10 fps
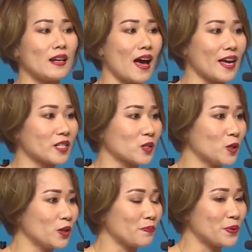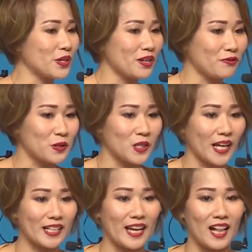likes to look beautiful
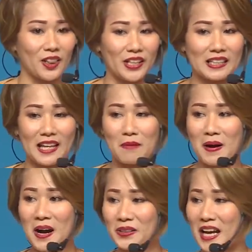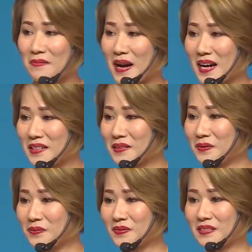and healthy. Tama o tama?
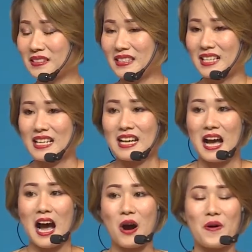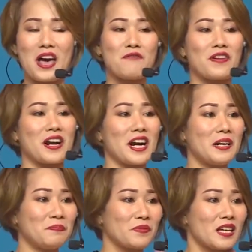
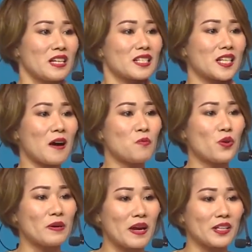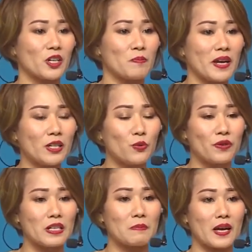However, some women or many
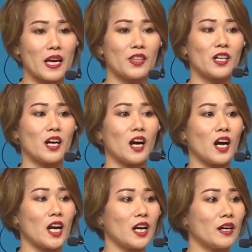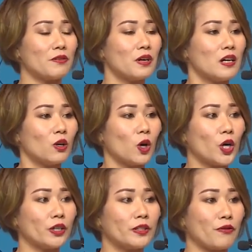women are
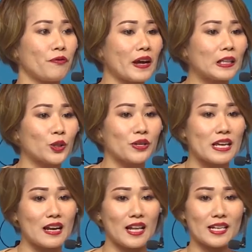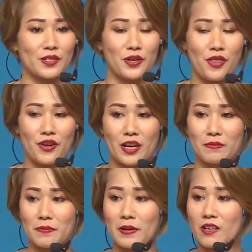or they fail to realize their
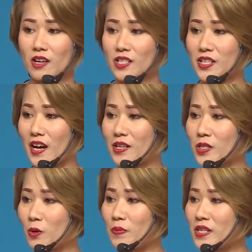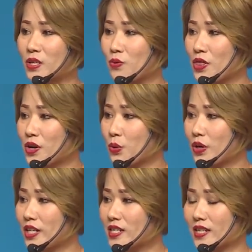dreams because they are so busy with their
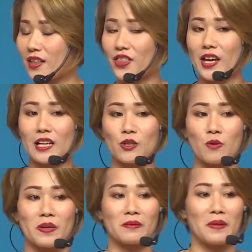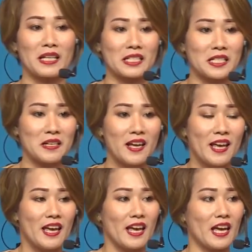works and daily commitments.
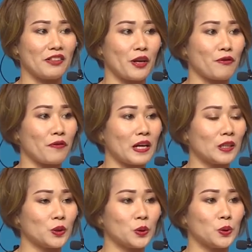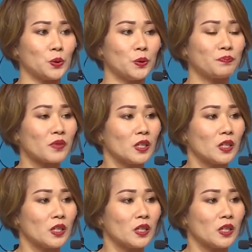And they fail to